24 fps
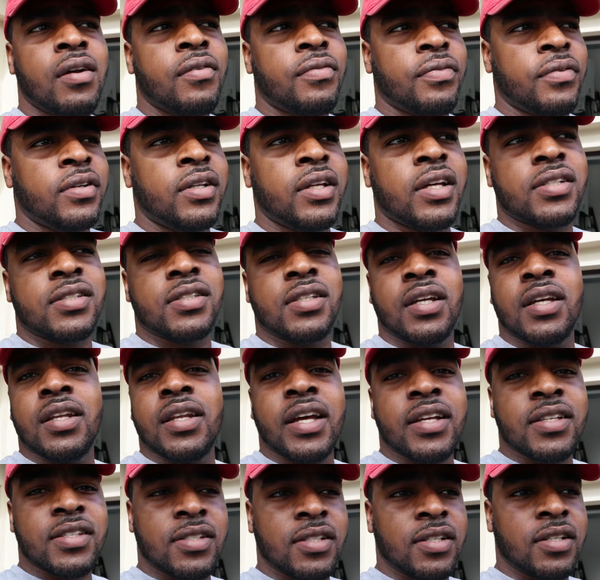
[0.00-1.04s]
for Dusty,
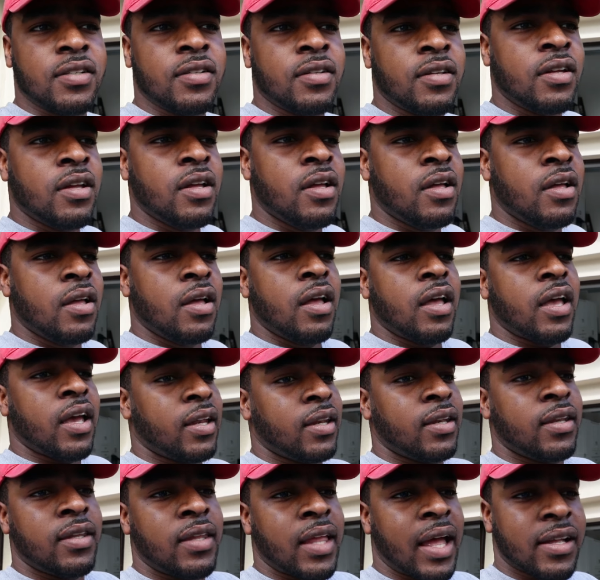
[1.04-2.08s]
and that's it.
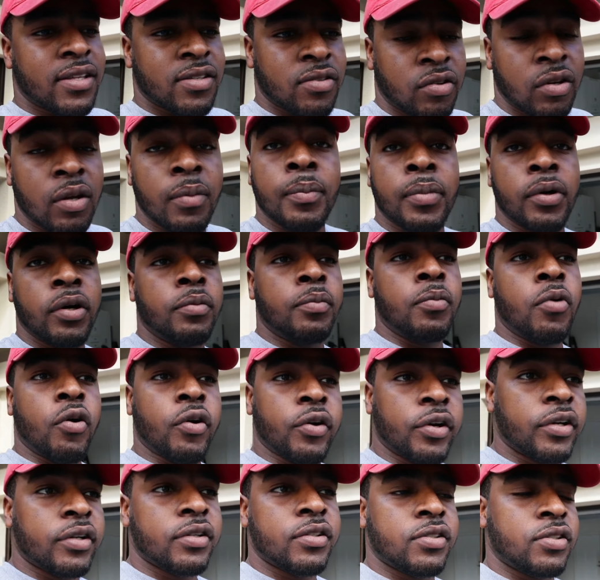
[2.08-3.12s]
And that's on a built
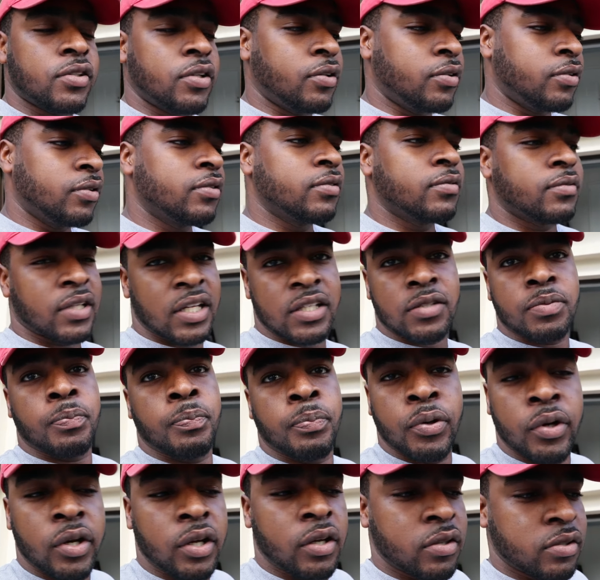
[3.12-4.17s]
motor, so that's
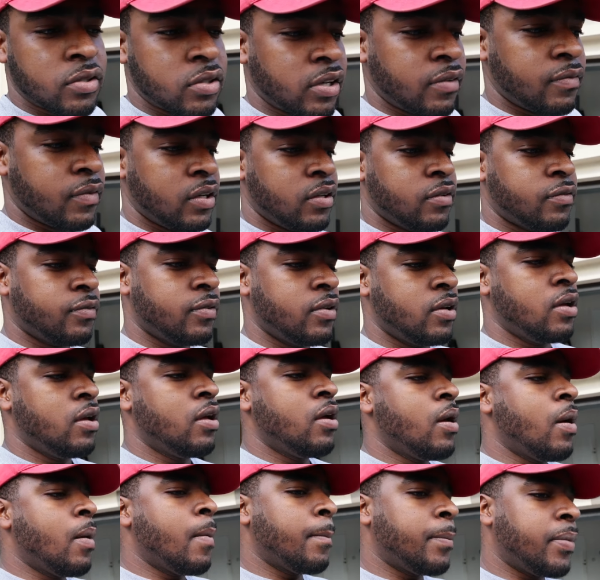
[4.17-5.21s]
pretty conservative.
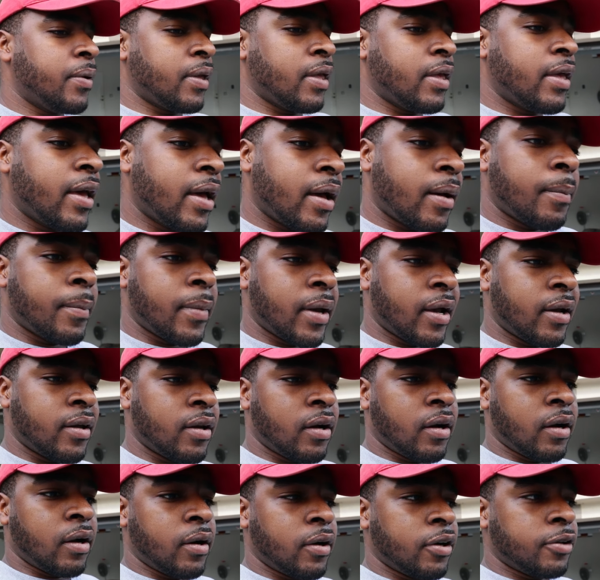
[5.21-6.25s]
But yeah,
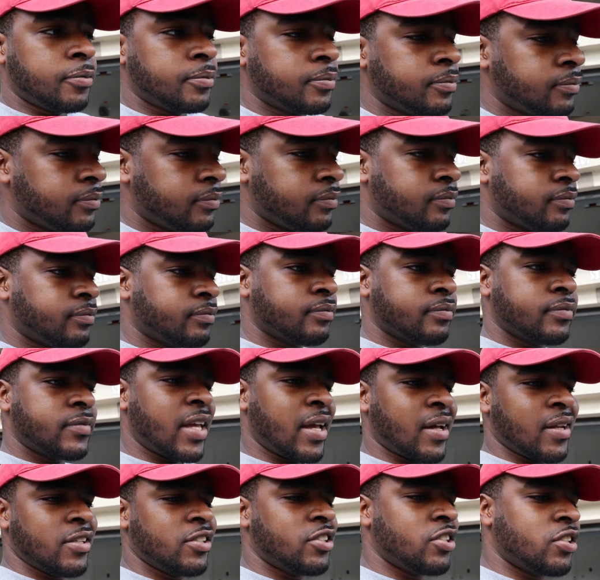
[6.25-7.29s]
man. Um,
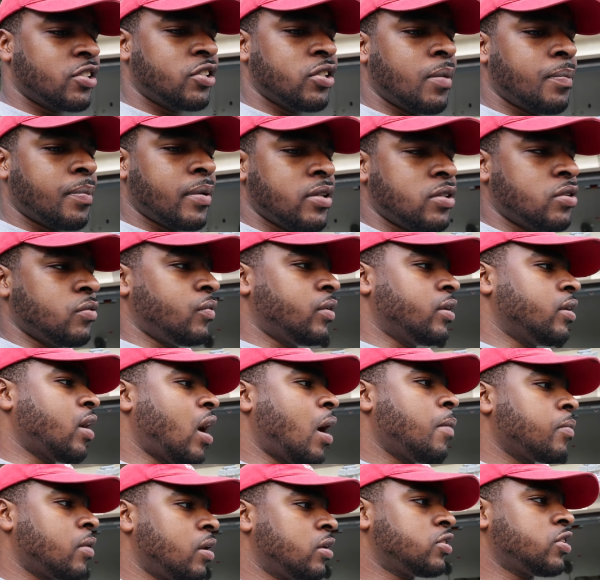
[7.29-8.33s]
yeah, let's just jump into it.
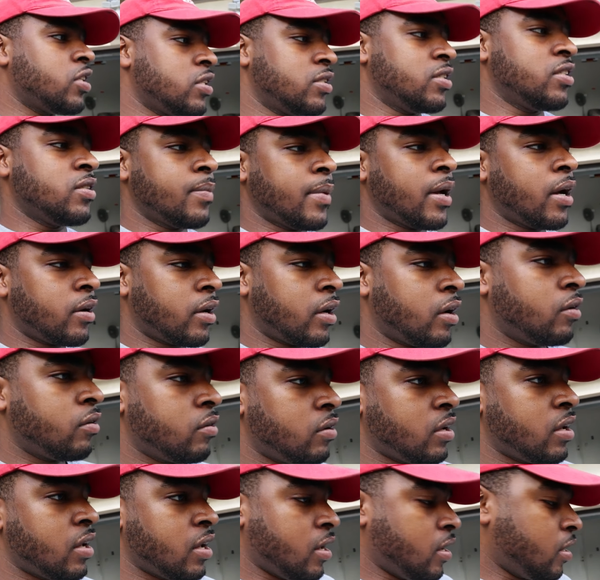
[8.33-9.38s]
I'm gonna change this mount out
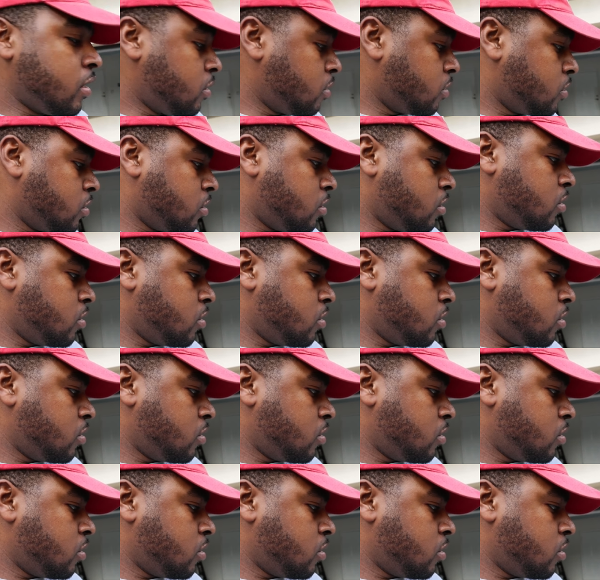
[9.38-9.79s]
and